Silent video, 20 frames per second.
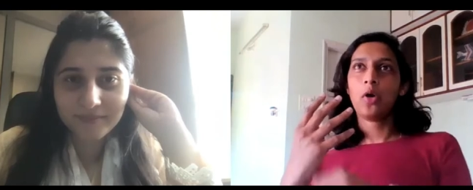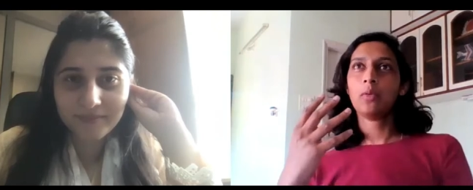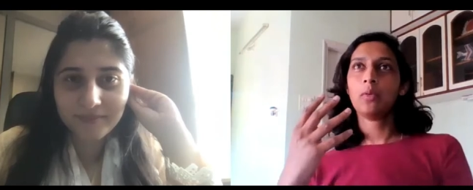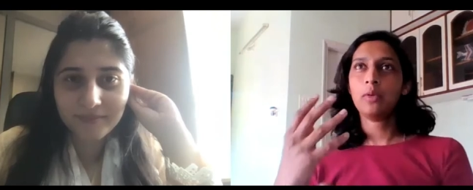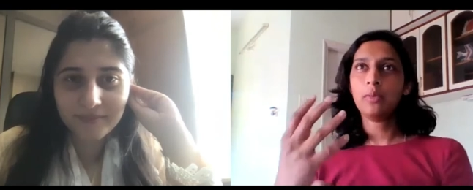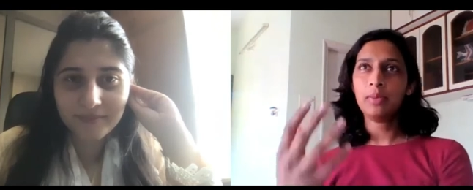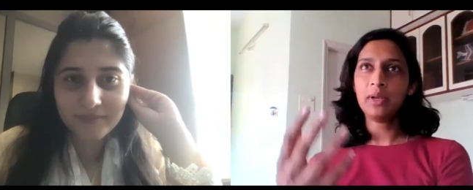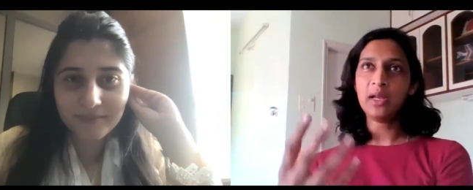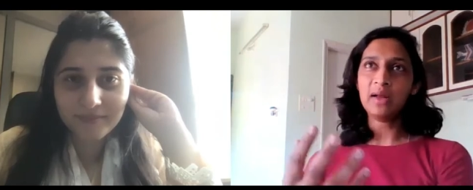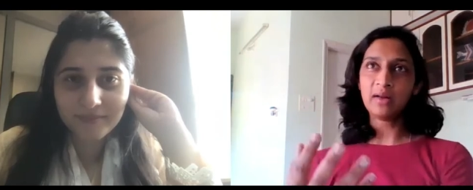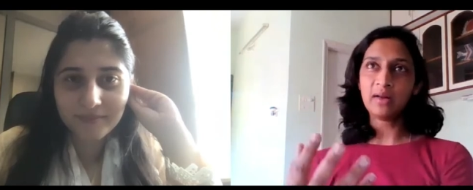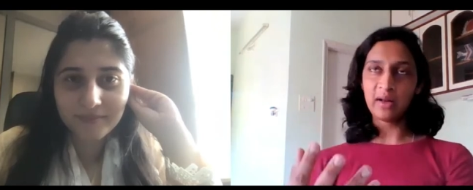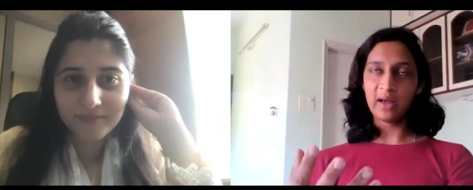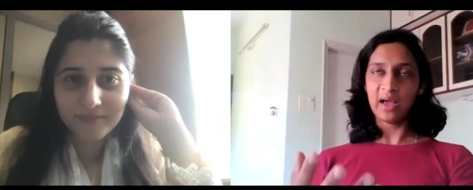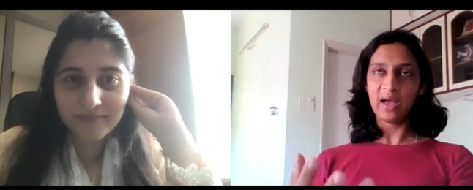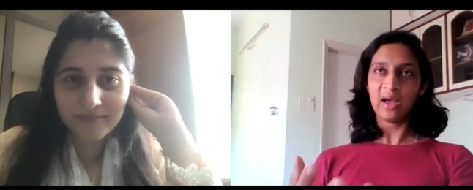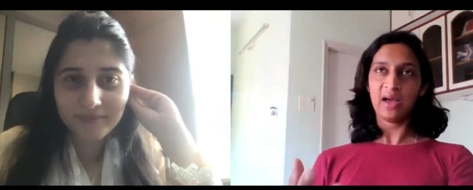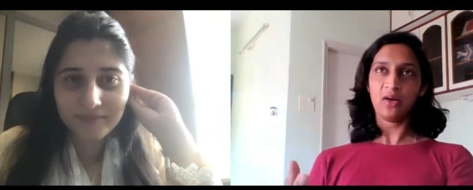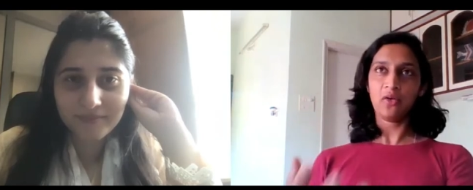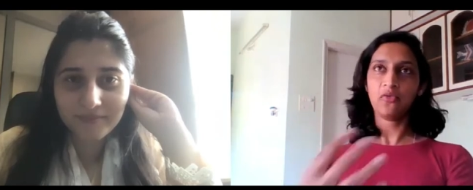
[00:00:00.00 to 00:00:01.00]
Speaker 1: probably
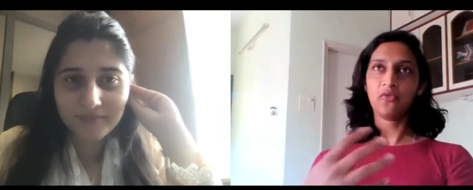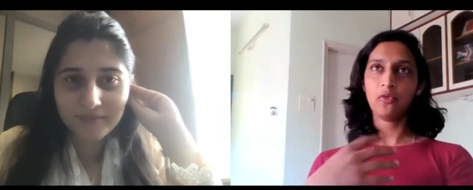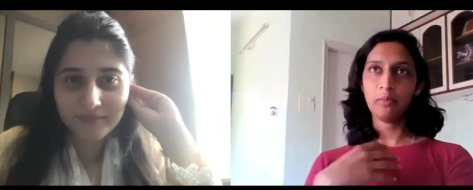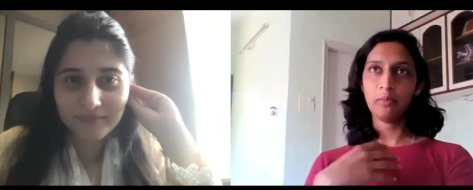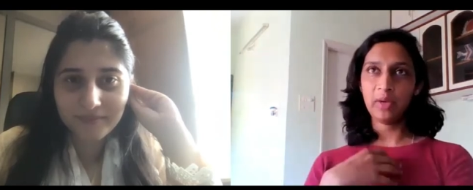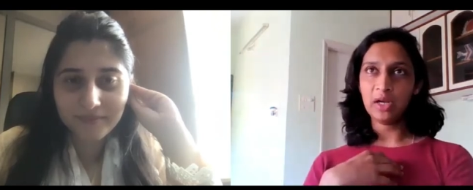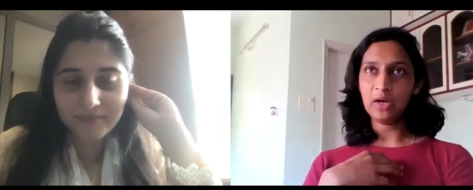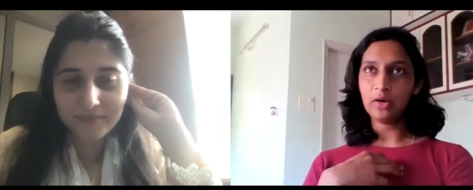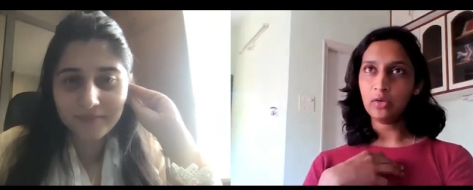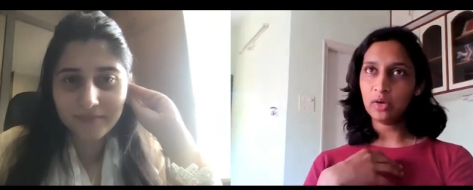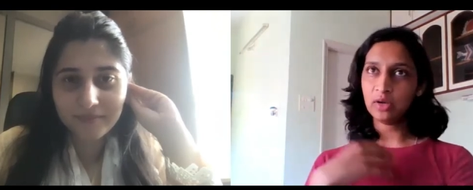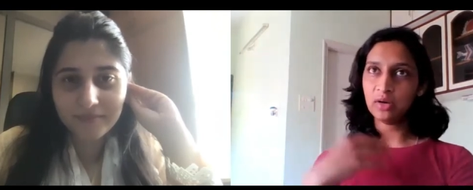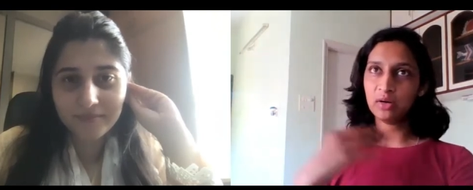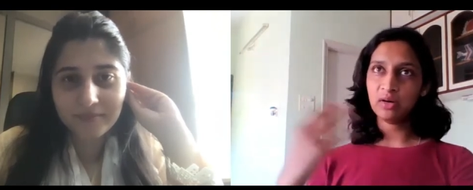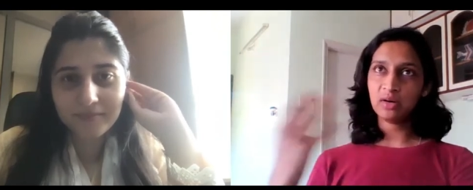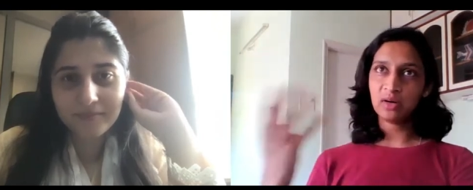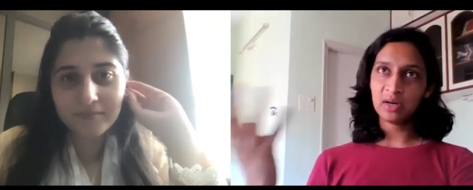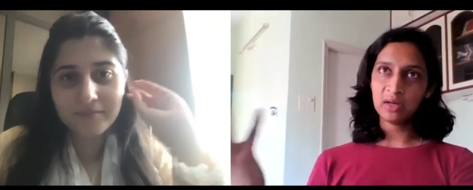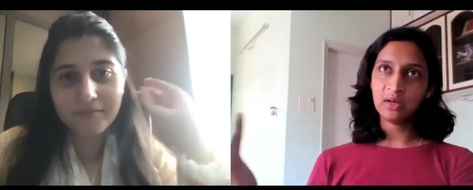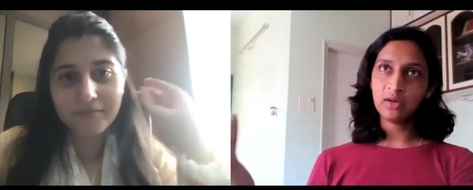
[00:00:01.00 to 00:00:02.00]
rare for me to
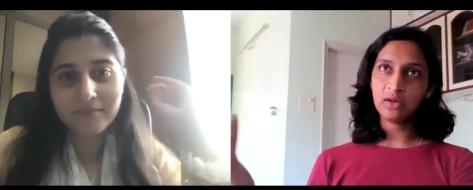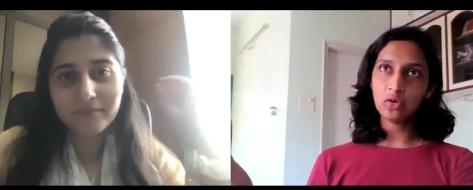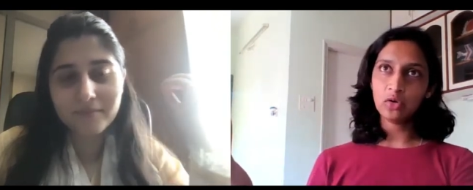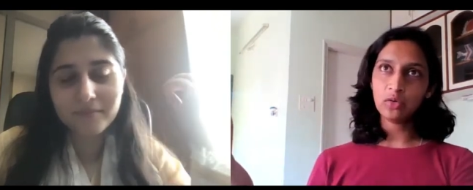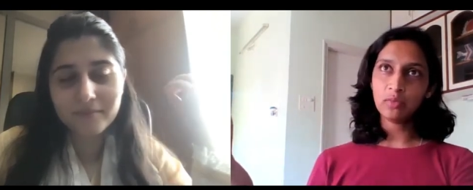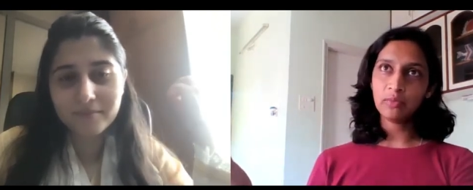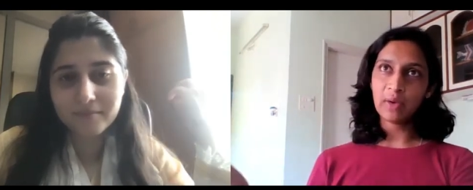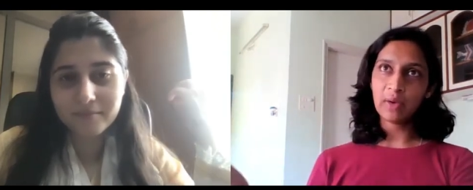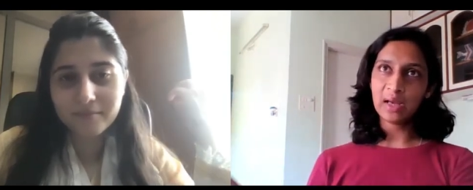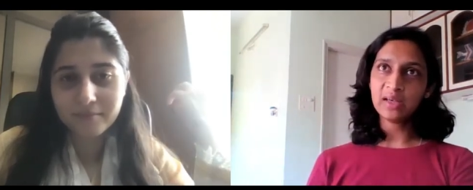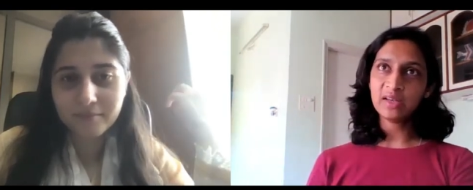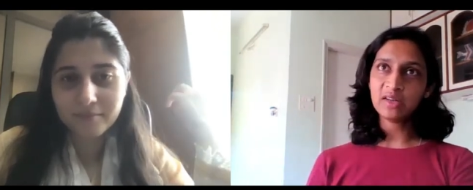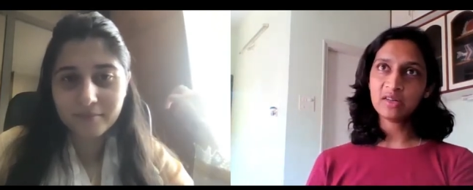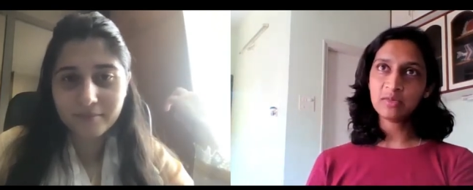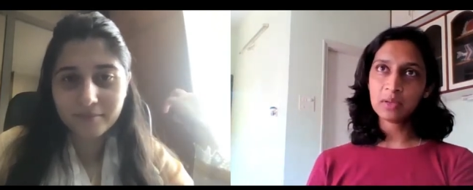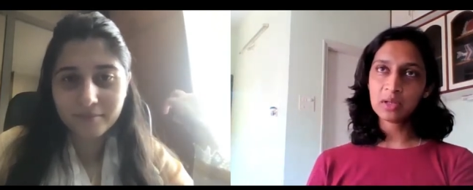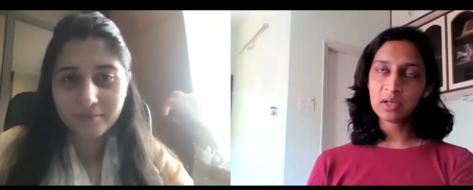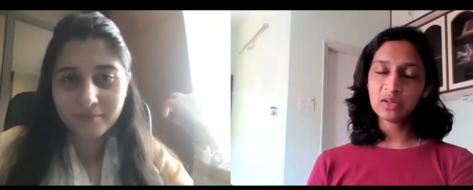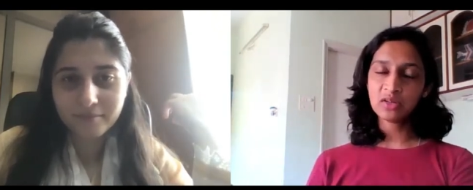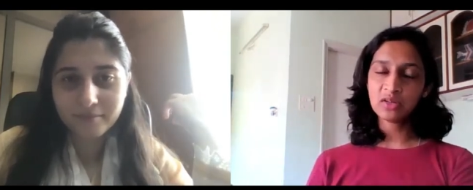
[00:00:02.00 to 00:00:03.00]
hear and you know my
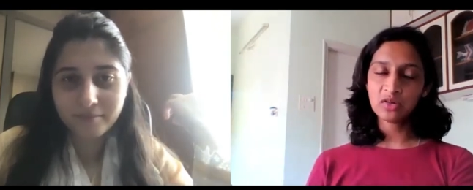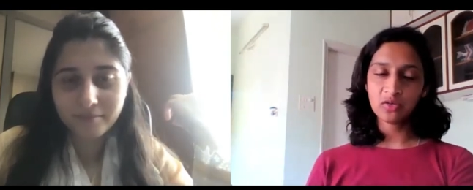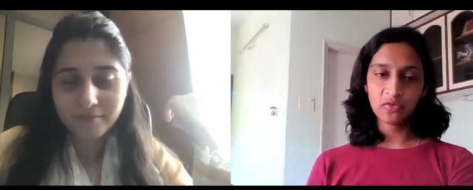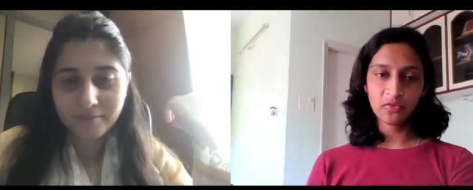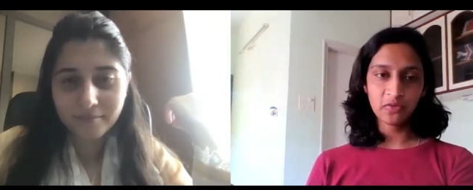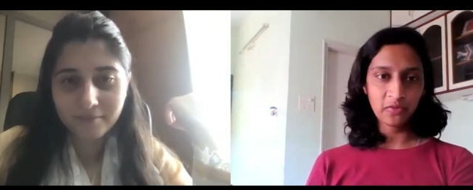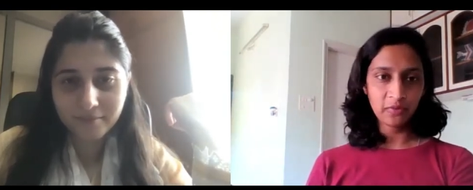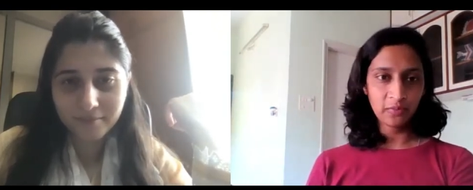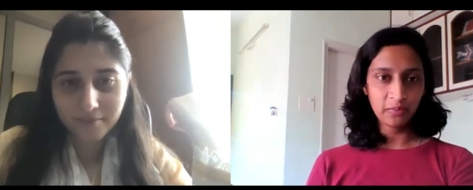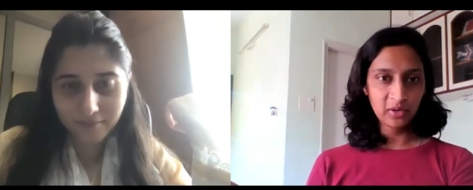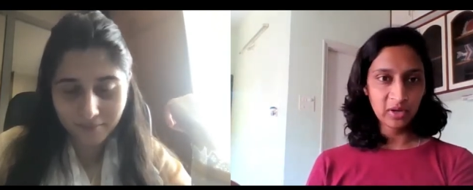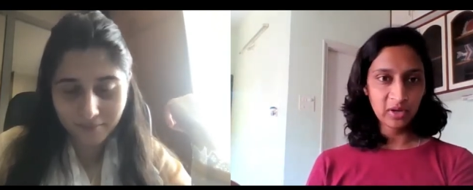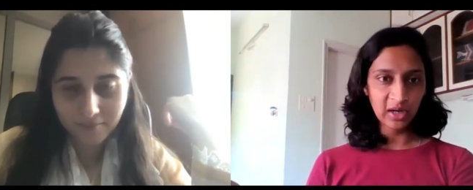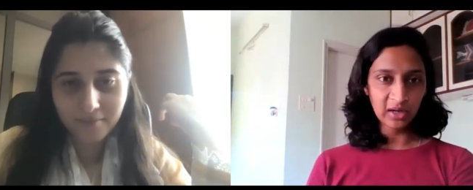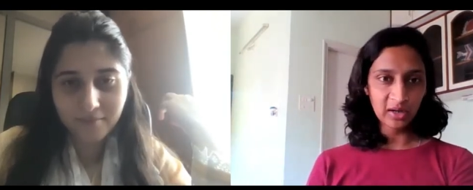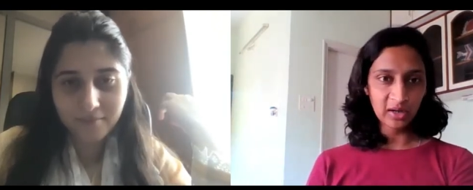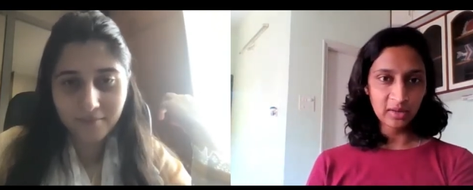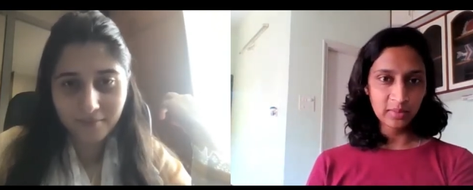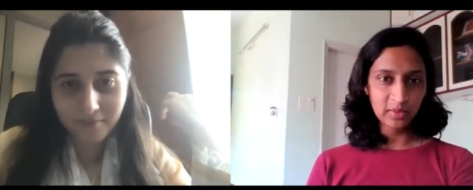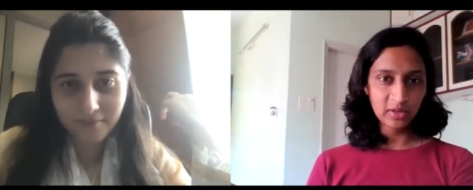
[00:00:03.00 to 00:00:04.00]
experience of
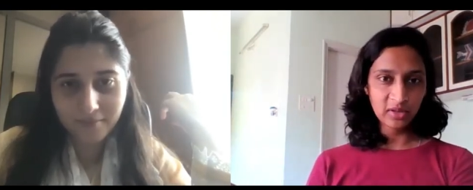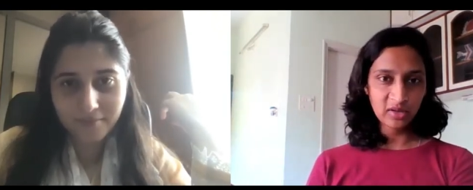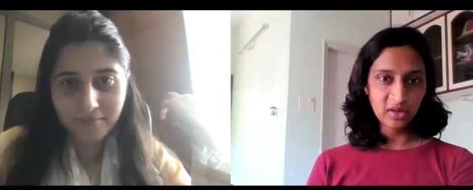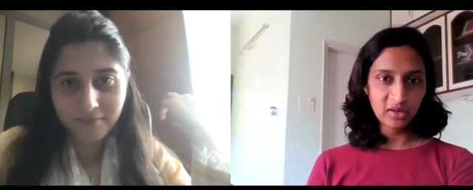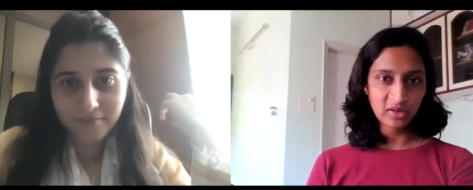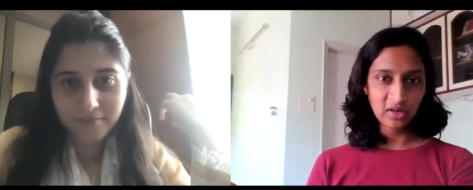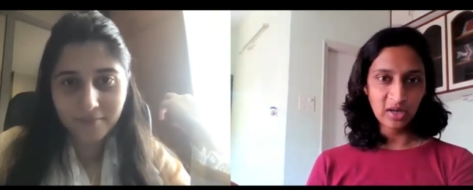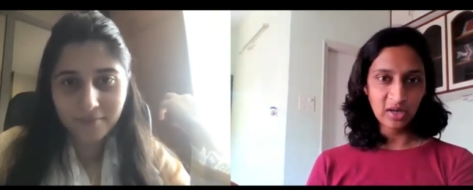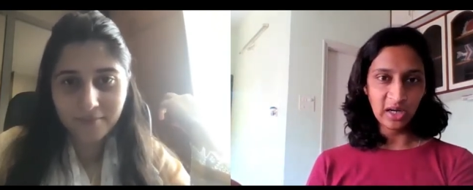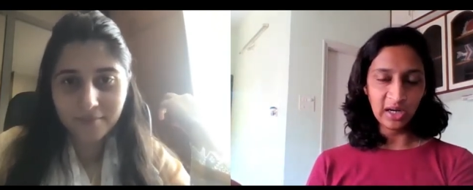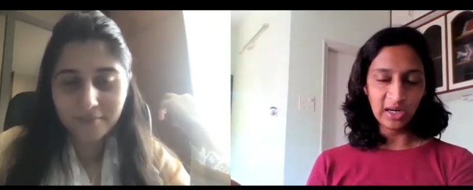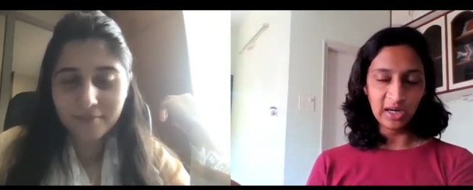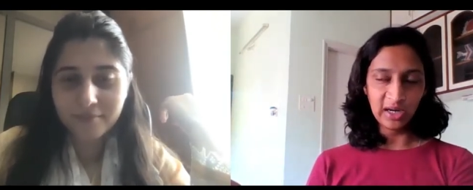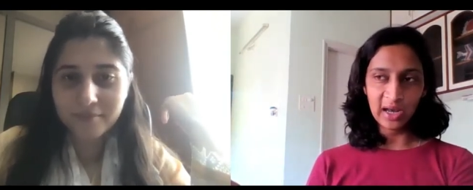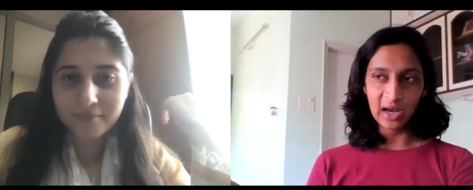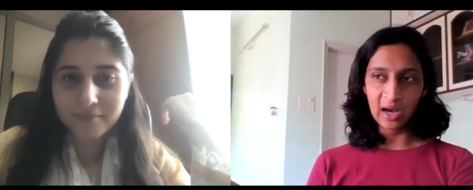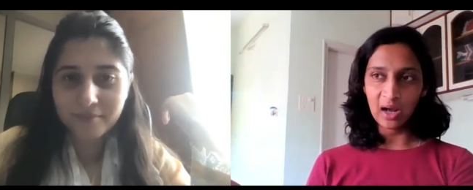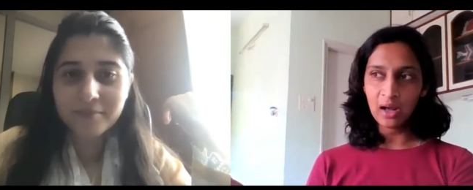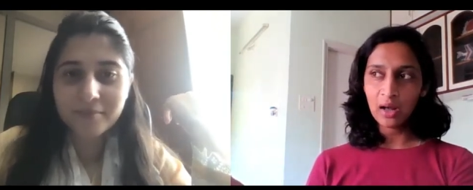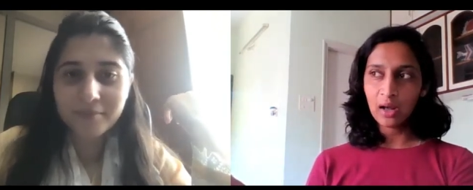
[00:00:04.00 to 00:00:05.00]
cricket administration in
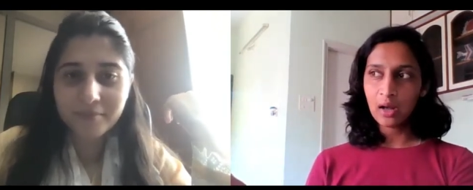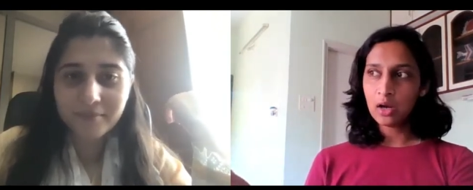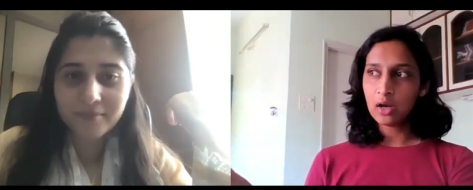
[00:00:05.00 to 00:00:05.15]
india